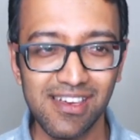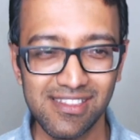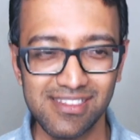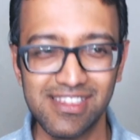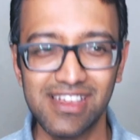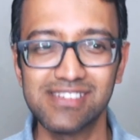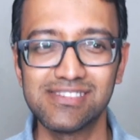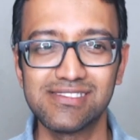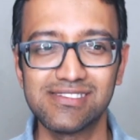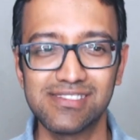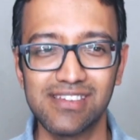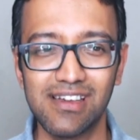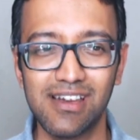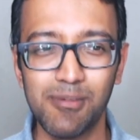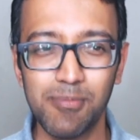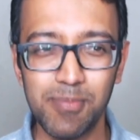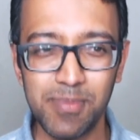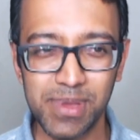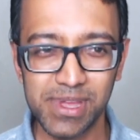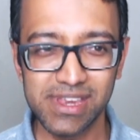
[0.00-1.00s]
That's a
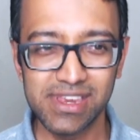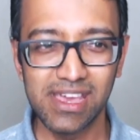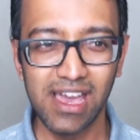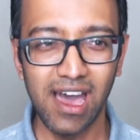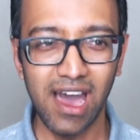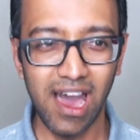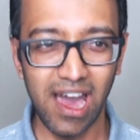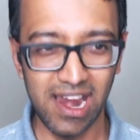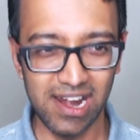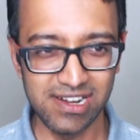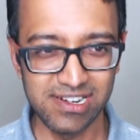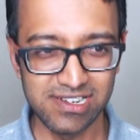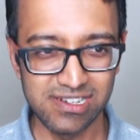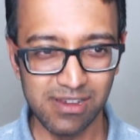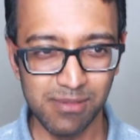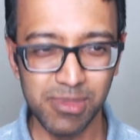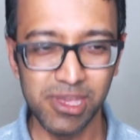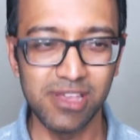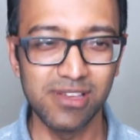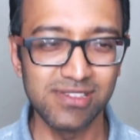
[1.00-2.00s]
bit harsh
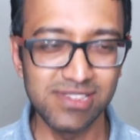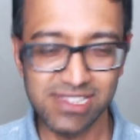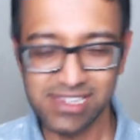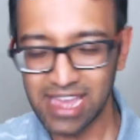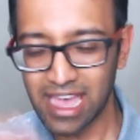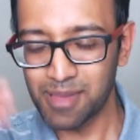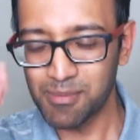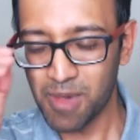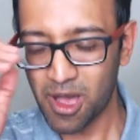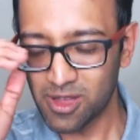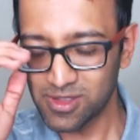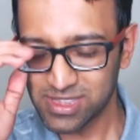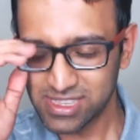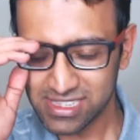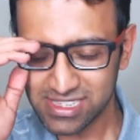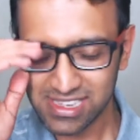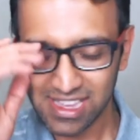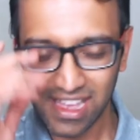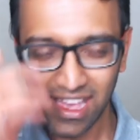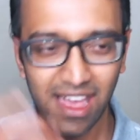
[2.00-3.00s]
because
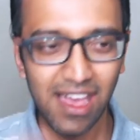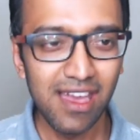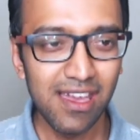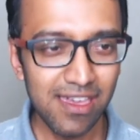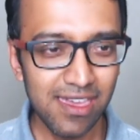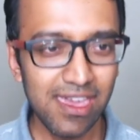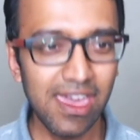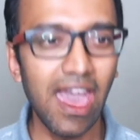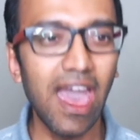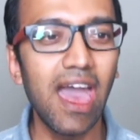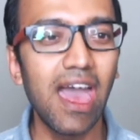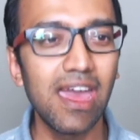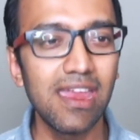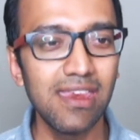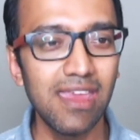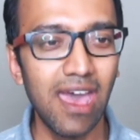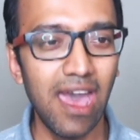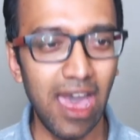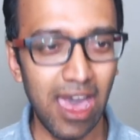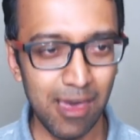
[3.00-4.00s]
timeouts
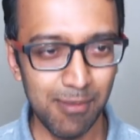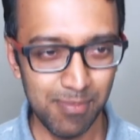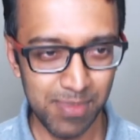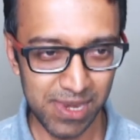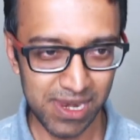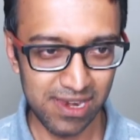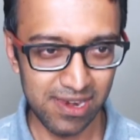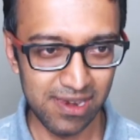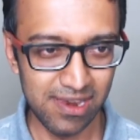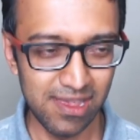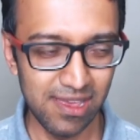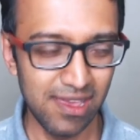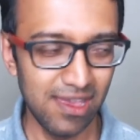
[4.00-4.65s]
can happen.